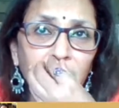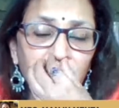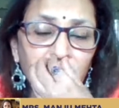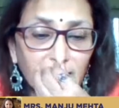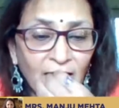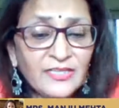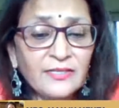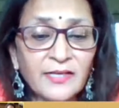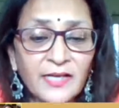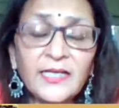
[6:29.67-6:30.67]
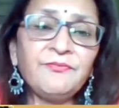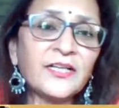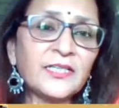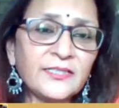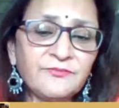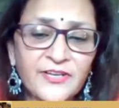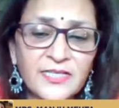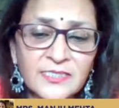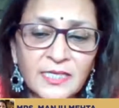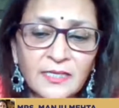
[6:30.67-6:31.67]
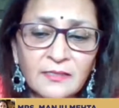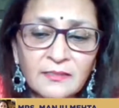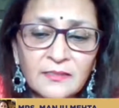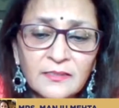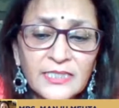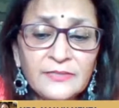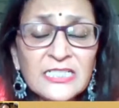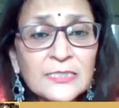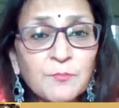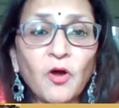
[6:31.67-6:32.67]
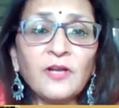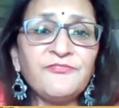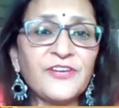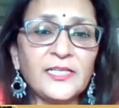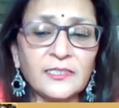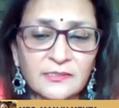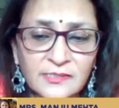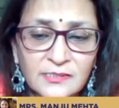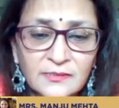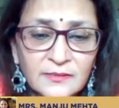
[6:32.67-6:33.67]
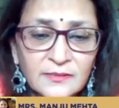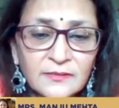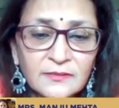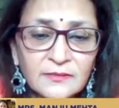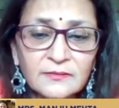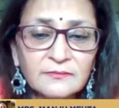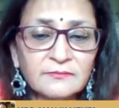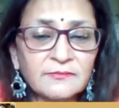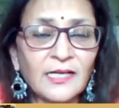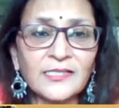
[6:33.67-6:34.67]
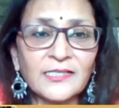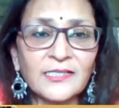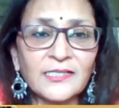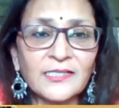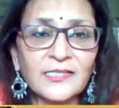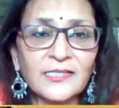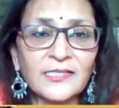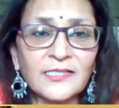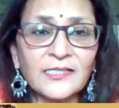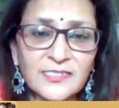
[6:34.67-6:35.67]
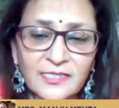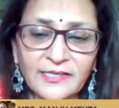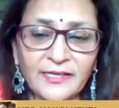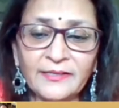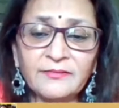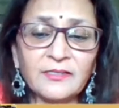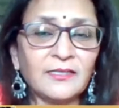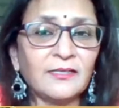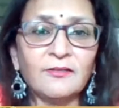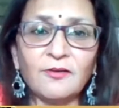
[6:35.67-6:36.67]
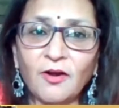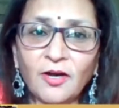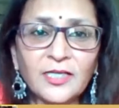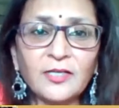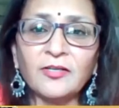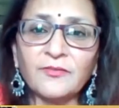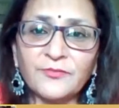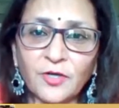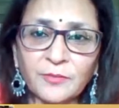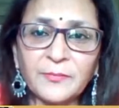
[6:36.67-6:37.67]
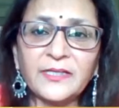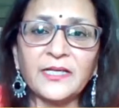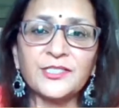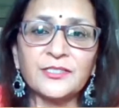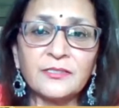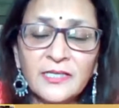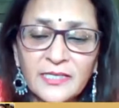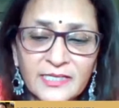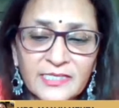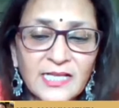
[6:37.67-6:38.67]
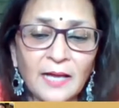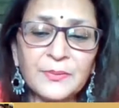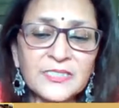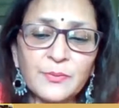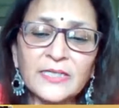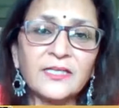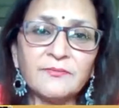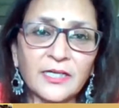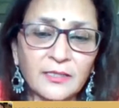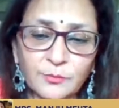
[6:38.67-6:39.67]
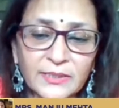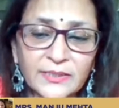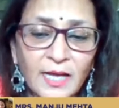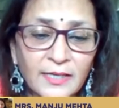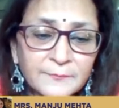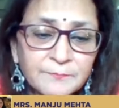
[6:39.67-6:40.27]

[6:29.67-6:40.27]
having great difficulty in facing even small failures. That is again a lot of documentation examples we can give around that.